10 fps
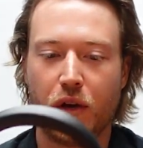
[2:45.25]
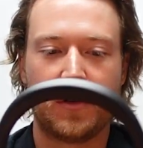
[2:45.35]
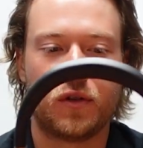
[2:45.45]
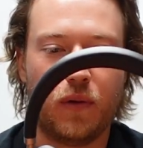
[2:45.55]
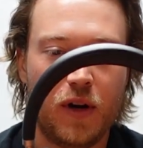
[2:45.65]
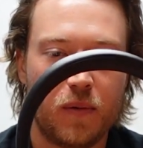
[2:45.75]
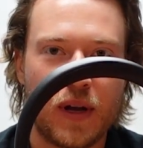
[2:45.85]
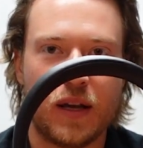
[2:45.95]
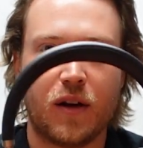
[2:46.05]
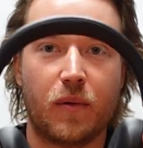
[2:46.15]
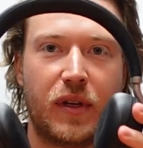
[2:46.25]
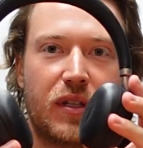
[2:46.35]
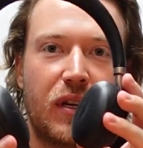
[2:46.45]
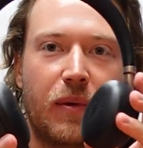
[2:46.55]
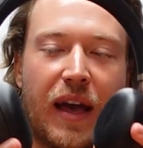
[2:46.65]
So right away here
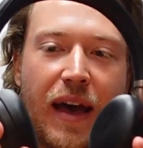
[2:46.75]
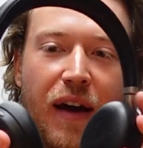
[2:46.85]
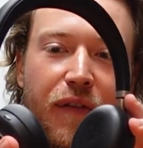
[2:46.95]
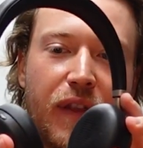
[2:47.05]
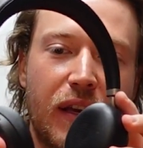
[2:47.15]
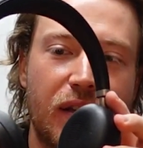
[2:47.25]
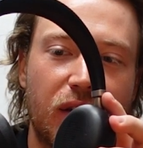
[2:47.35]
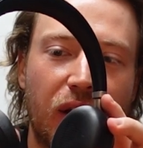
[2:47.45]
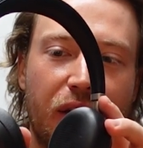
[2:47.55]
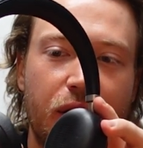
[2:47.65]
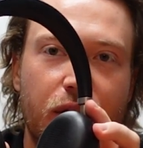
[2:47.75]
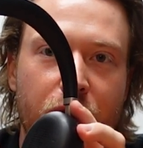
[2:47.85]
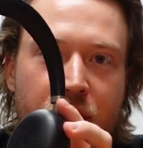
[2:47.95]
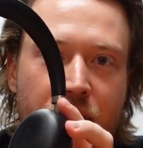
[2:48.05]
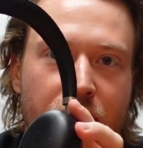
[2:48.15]
we have these leather
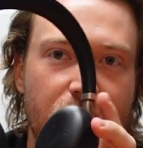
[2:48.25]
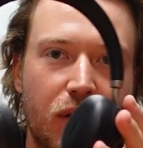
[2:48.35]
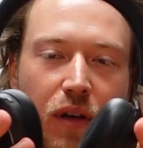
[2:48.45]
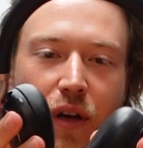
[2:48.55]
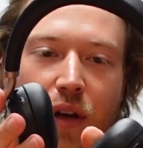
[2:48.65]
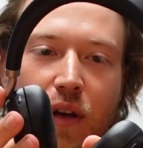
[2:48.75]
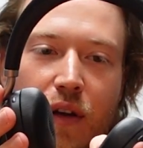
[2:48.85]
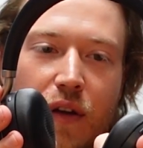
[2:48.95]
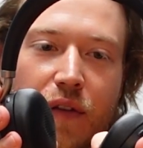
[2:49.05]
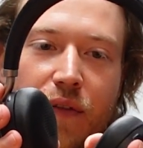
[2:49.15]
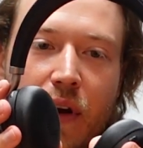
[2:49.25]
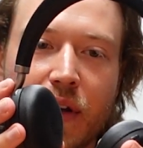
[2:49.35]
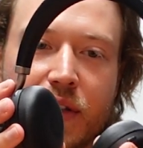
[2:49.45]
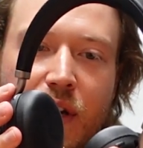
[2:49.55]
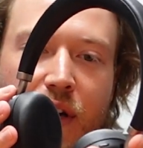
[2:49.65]
cushions,
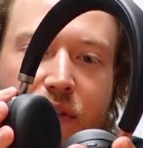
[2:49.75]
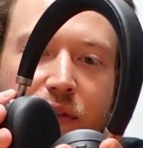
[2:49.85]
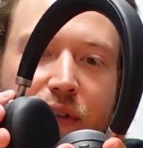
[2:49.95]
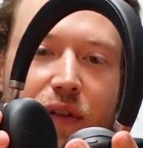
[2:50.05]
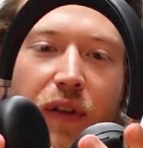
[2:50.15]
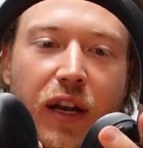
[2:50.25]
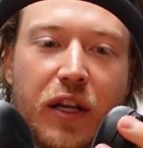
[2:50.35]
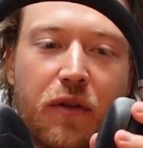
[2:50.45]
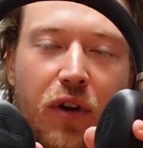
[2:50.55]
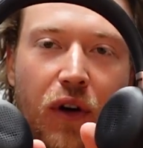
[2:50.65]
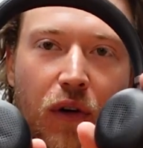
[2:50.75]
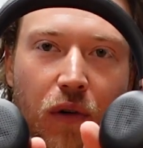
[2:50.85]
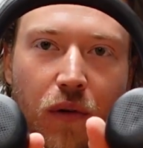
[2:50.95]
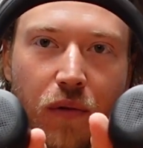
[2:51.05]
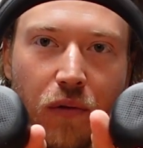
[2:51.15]
very soft, letting you
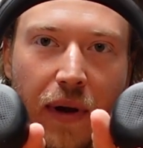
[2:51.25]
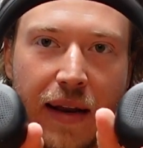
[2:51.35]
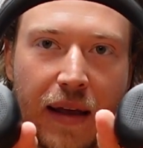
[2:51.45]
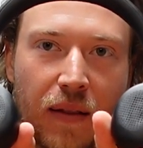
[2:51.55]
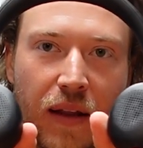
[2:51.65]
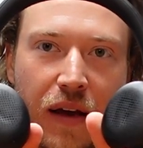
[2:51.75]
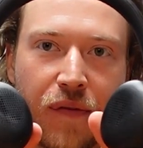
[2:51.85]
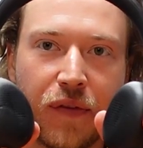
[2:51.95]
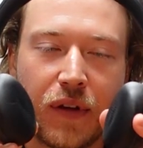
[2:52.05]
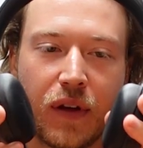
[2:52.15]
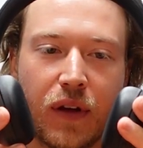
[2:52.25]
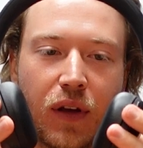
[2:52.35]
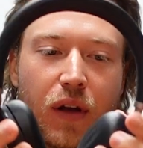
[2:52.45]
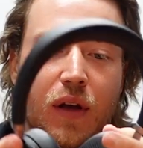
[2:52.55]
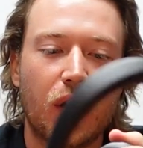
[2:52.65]
know right and left.
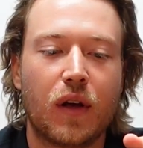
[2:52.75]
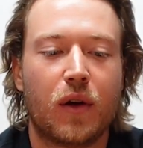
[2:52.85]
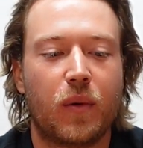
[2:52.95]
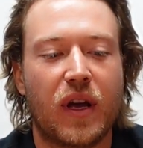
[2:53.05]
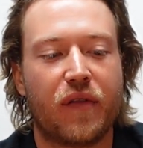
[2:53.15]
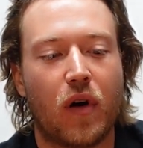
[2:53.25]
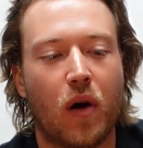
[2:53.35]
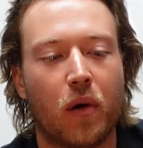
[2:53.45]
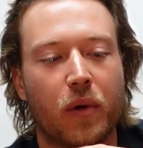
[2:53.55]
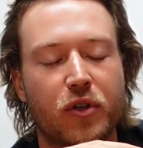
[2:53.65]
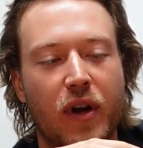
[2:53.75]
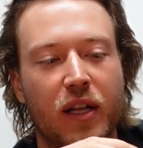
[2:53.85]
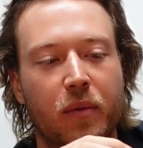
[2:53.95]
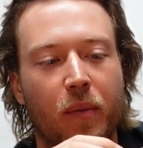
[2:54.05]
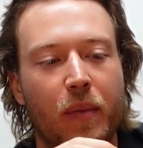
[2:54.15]
We have our
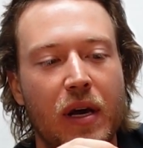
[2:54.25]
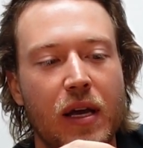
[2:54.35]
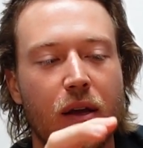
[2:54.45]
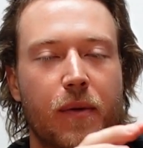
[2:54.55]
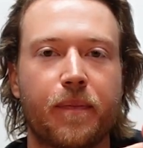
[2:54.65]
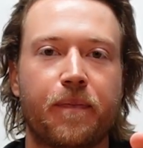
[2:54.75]
retractable mic.